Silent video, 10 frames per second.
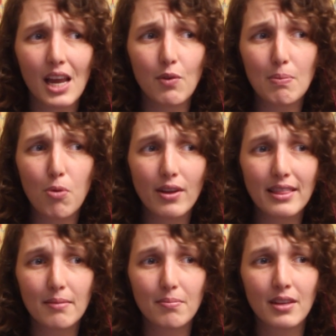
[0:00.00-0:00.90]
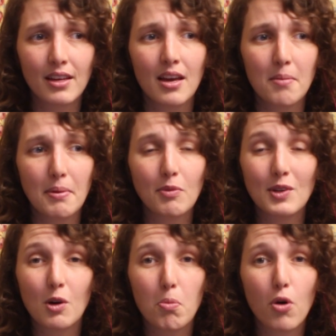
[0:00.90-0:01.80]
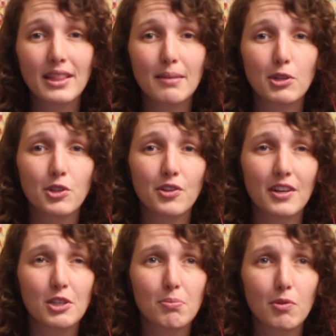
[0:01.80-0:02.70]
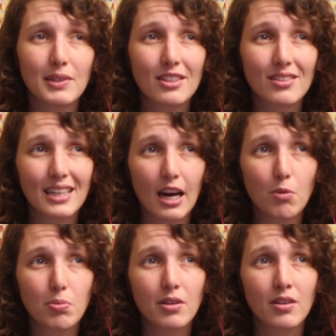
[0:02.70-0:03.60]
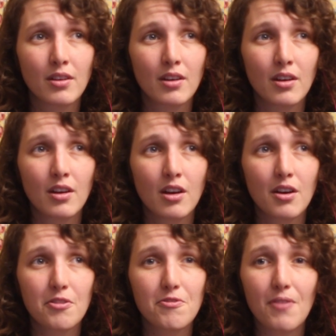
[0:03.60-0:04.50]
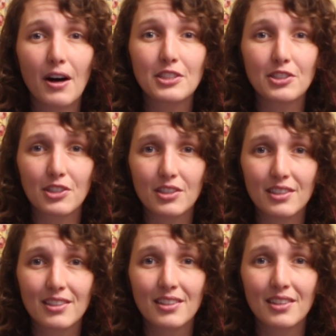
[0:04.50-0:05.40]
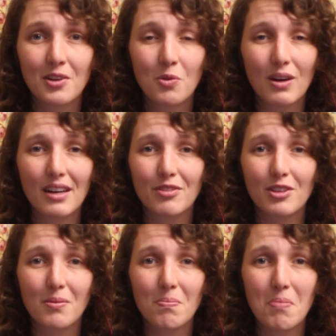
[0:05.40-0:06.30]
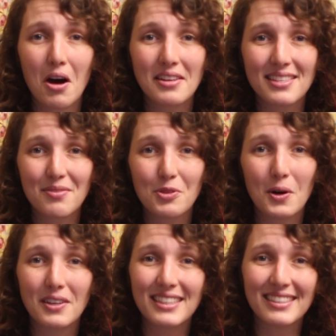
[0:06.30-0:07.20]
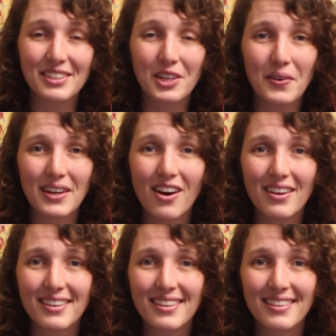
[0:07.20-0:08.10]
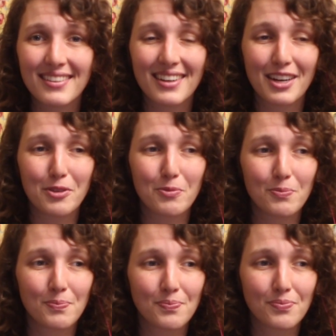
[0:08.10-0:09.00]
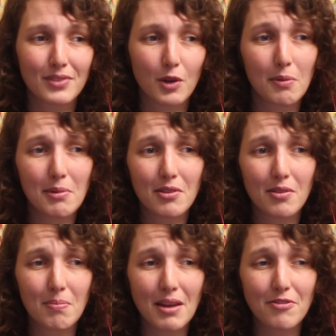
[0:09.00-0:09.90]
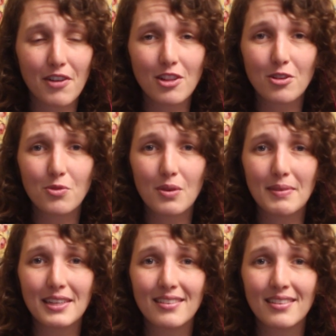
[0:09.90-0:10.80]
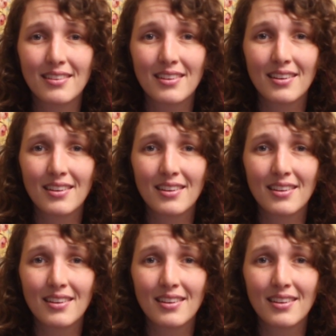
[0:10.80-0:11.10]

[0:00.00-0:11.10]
we point them, maybe we don't point them in a direction, but we certainly help foster whatever positive qualities are going on. Men follow women